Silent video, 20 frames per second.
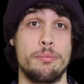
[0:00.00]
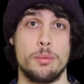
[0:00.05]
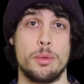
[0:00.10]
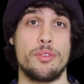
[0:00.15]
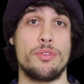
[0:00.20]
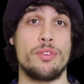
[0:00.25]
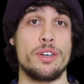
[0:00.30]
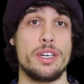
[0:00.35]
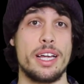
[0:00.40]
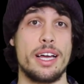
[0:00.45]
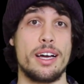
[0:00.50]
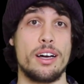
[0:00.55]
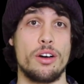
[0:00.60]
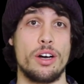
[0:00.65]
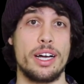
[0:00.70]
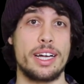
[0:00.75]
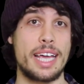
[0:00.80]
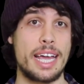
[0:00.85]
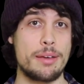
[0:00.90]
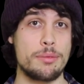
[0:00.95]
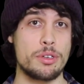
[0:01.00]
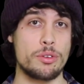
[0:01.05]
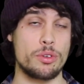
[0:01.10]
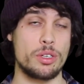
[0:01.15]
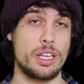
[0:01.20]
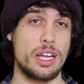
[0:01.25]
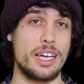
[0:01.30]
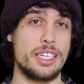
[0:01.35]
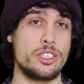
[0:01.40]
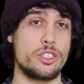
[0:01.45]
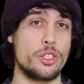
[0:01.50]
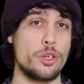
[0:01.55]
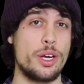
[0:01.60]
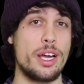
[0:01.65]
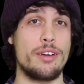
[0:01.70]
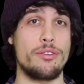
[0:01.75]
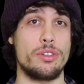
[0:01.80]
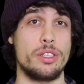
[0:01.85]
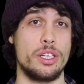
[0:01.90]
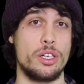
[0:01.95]
But for now, a game that relies so
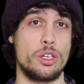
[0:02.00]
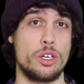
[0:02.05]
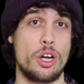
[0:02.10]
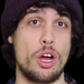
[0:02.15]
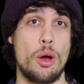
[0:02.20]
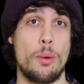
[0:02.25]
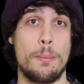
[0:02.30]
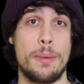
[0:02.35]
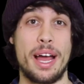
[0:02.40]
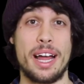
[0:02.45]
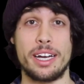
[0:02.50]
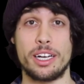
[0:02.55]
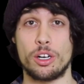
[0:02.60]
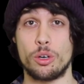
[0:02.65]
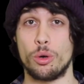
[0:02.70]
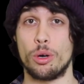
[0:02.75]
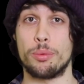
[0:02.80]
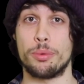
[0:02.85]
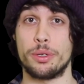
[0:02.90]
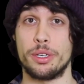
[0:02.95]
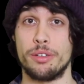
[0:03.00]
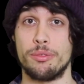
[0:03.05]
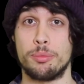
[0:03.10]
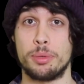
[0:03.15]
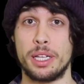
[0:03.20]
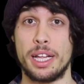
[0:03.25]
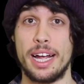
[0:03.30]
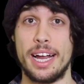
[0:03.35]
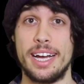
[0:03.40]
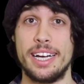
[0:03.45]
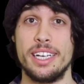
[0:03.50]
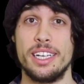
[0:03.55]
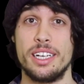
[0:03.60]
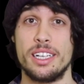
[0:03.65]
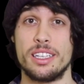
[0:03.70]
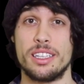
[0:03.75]
heavily on combat and cooperative play